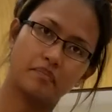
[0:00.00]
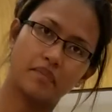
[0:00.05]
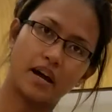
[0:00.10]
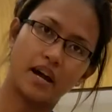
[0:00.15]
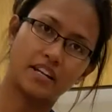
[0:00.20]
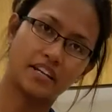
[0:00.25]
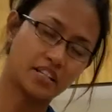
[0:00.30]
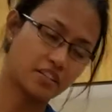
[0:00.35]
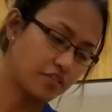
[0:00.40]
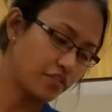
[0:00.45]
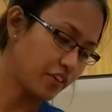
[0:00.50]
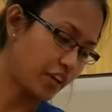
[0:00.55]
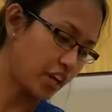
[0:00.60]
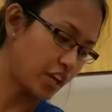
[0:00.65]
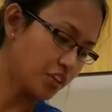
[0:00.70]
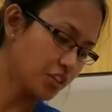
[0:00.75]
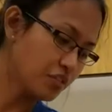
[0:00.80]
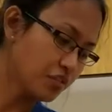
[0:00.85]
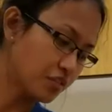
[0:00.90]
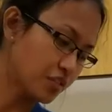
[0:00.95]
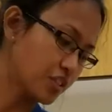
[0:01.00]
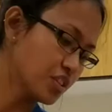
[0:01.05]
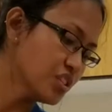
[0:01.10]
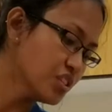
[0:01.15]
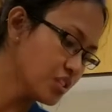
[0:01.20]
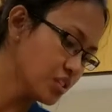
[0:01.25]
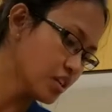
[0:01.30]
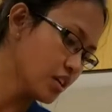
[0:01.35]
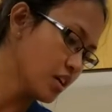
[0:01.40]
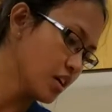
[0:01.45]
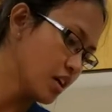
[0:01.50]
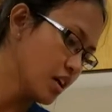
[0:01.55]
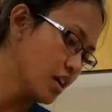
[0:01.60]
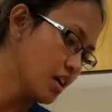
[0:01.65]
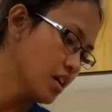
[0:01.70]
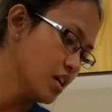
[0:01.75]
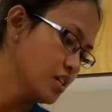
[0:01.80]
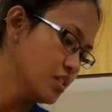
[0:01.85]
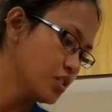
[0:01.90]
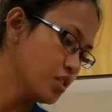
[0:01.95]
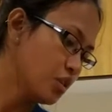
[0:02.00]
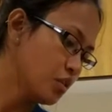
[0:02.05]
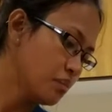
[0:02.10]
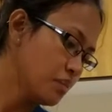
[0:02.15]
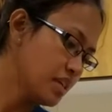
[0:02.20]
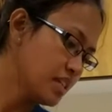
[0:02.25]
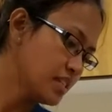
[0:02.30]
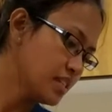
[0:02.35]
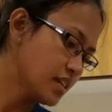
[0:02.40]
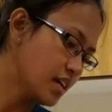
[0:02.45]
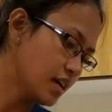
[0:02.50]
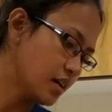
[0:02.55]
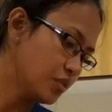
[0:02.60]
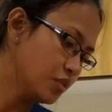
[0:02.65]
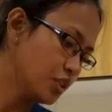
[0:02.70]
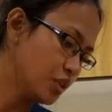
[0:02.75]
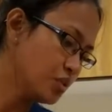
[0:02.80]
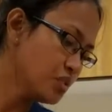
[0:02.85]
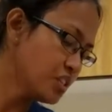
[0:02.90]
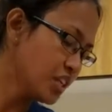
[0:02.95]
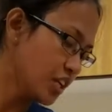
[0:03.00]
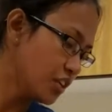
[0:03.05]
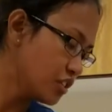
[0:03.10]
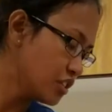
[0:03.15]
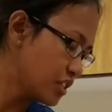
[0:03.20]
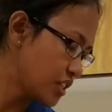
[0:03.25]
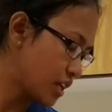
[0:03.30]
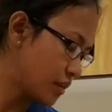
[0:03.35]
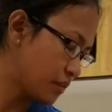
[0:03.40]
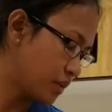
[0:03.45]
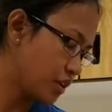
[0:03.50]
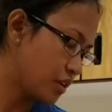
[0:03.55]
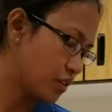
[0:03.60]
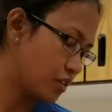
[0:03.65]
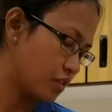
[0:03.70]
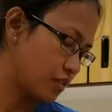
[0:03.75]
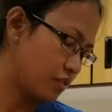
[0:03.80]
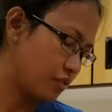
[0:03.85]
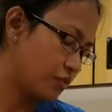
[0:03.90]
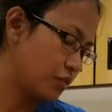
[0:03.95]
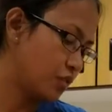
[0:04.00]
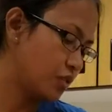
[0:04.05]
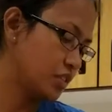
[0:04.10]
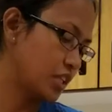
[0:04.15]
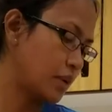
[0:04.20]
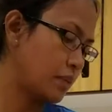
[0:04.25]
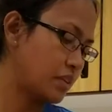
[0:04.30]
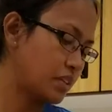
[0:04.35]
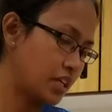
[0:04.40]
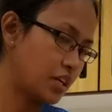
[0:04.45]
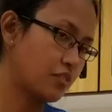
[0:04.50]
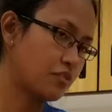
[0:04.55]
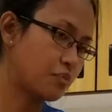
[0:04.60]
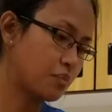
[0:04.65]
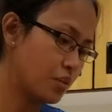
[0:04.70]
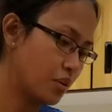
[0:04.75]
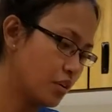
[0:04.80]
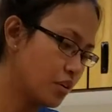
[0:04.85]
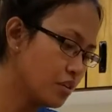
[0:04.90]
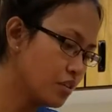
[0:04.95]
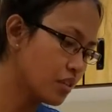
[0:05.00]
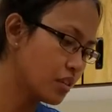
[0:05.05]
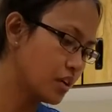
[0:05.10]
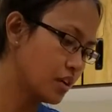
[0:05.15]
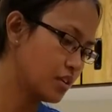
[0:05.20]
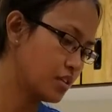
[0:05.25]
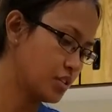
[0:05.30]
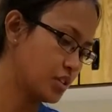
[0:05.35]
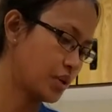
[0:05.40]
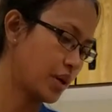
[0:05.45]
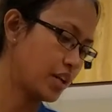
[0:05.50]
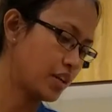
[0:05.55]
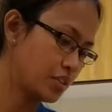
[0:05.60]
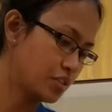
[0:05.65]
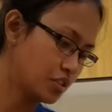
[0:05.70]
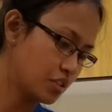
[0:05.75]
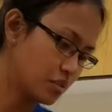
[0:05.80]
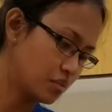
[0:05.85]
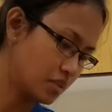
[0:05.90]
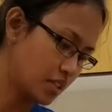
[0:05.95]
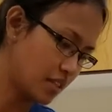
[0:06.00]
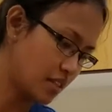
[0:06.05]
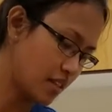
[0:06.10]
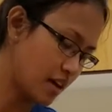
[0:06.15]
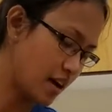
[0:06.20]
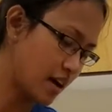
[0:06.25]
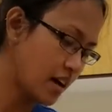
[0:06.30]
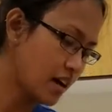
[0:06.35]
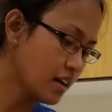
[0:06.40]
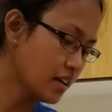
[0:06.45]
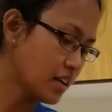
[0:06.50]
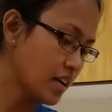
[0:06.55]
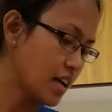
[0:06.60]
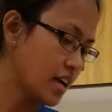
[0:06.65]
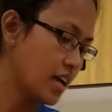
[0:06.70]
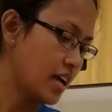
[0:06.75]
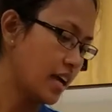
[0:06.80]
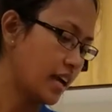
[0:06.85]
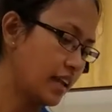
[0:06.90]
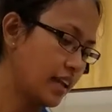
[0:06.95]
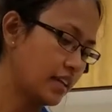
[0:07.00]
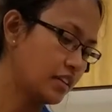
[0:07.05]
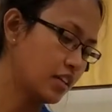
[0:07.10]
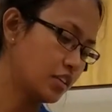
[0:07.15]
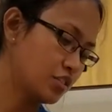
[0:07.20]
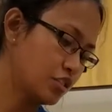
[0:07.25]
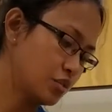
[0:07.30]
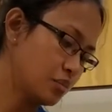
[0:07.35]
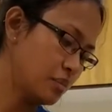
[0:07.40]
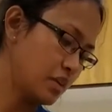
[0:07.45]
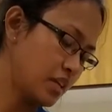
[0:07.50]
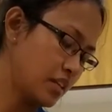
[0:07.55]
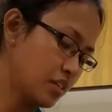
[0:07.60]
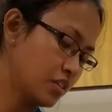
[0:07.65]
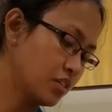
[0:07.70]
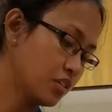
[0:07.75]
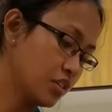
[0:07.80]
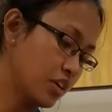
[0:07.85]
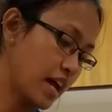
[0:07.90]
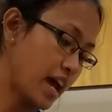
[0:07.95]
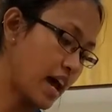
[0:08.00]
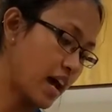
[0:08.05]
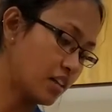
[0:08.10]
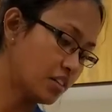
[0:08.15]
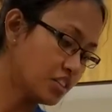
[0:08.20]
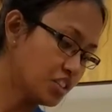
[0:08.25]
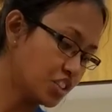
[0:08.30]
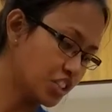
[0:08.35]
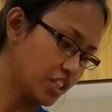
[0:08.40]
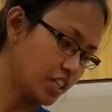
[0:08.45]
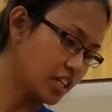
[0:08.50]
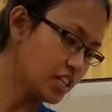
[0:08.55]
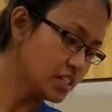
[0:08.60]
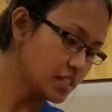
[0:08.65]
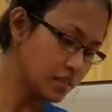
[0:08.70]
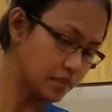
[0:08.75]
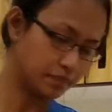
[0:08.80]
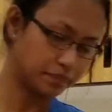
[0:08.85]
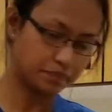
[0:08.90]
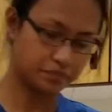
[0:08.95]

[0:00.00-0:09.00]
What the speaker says: identification first. So Miss Jones, can you tell me your full name and date of birth? So I determine that, and I determine her allergies.